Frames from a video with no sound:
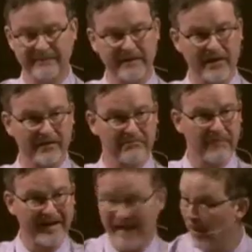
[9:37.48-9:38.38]
Now, it
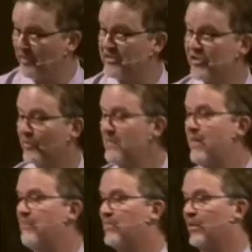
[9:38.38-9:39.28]
might help us to
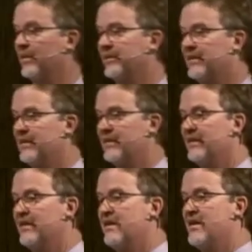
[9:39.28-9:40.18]
remember
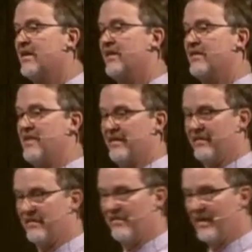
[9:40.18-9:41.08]

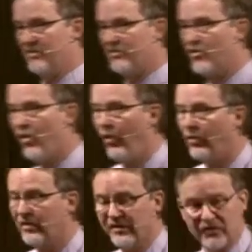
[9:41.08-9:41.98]
that
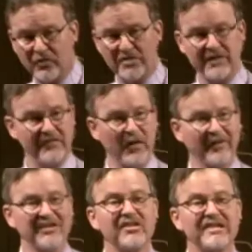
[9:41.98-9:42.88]
Corinth was a
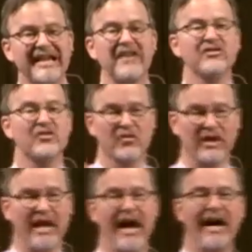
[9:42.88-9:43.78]
very
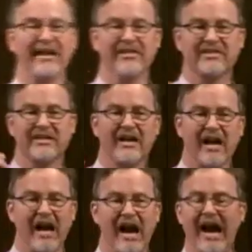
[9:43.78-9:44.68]
sensualized,
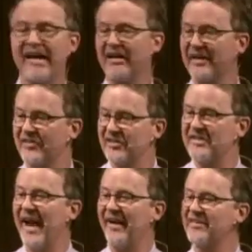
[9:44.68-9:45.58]
highly
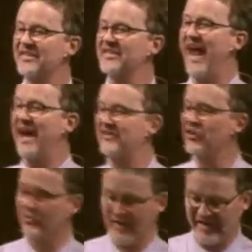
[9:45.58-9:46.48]

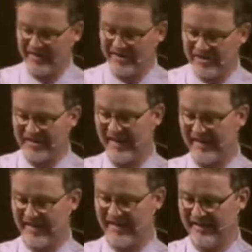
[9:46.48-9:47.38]
sex-saturated city